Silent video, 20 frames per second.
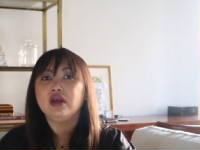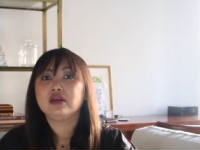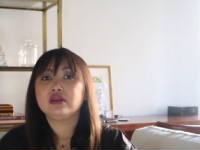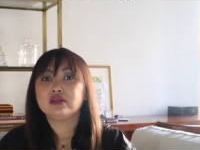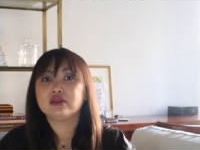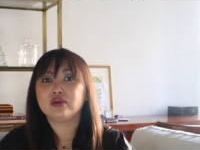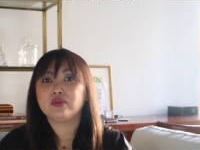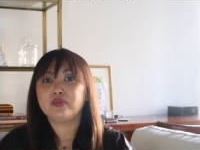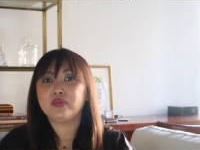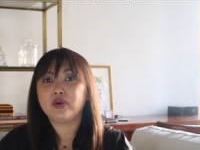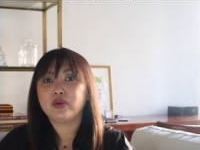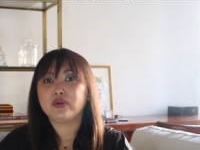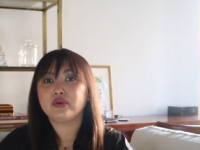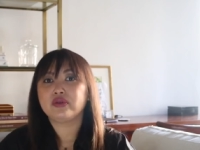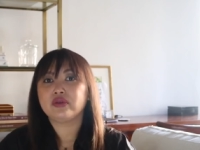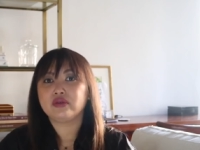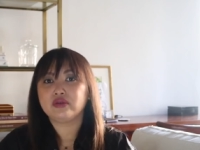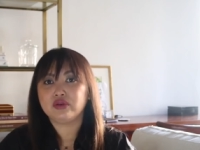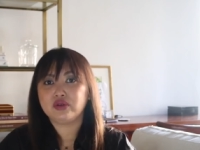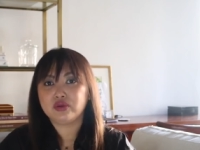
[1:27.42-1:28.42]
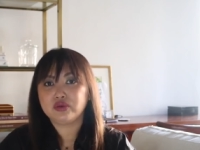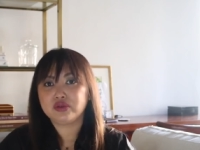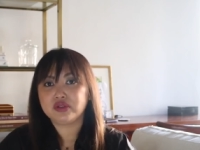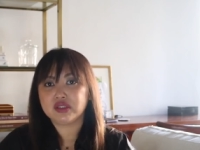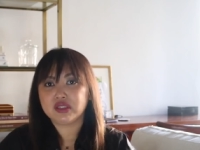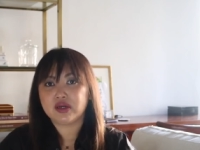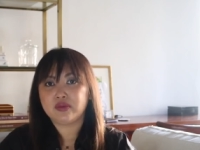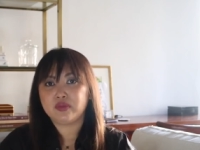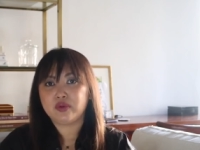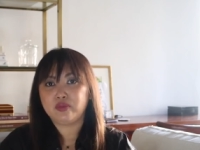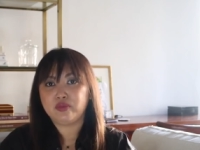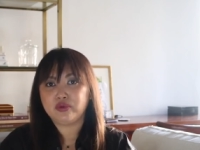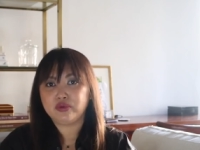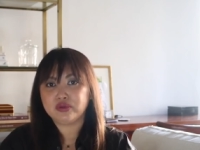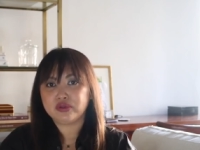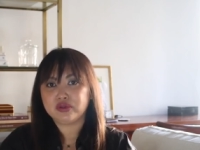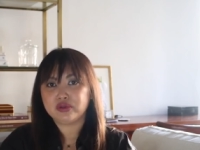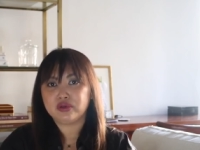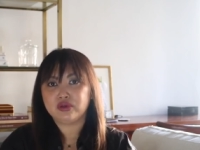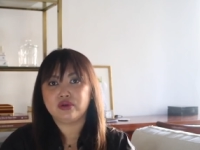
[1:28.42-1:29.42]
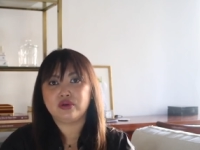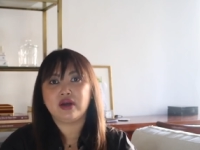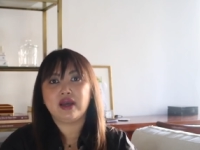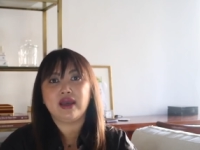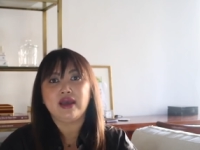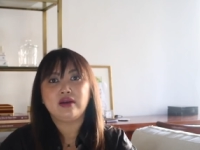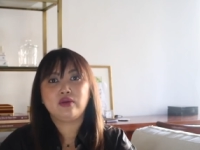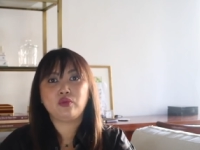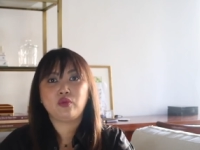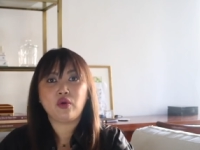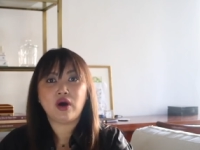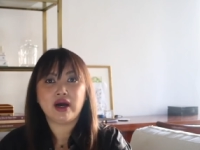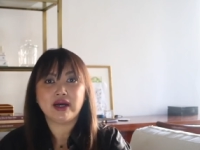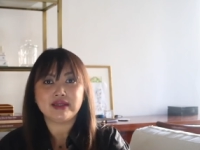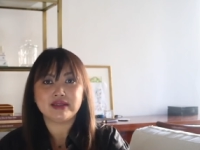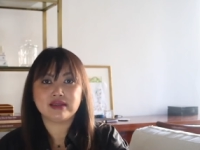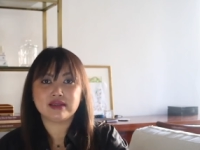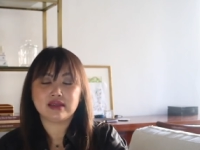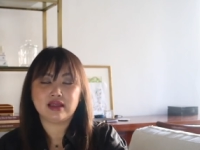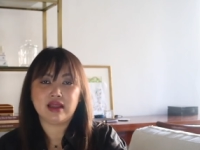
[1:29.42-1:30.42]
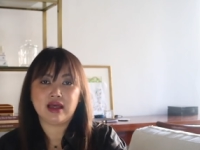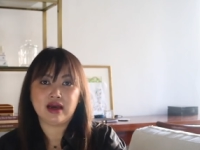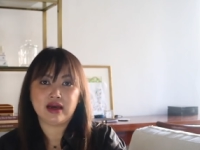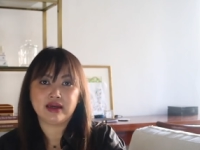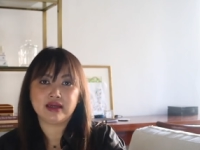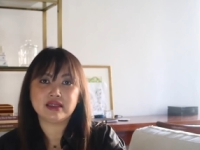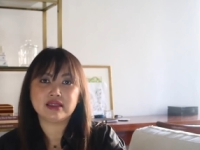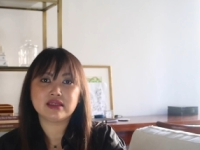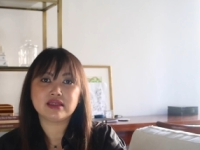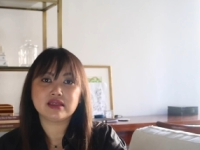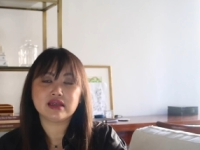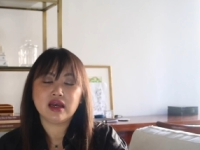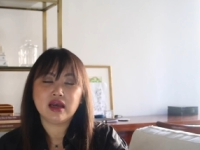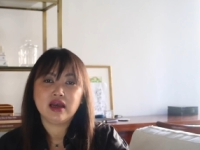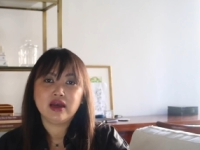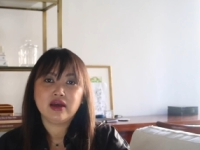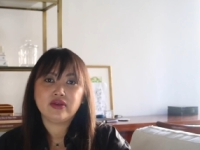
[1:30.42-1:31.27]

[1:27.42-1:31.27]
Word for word: So both Yohji Yamamoto and Y's lines,